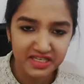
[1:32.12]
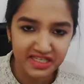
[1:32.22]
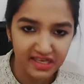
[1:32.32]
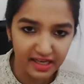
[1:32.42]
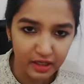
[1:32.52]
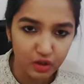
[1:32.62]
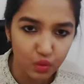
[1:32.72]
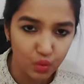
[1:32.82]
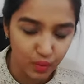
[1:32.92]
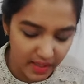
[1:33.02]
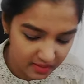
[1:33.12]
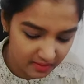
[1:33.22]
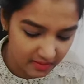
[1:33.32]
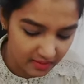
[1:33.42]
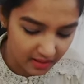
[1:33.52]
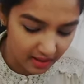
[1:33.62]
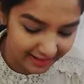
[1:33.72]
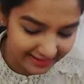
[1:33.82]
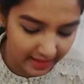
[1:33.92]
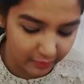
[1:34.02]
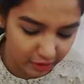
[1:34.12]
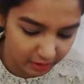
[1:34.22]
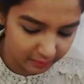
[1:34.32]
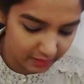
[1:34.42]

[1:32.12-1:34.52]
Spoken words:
be dealing with a Capricorn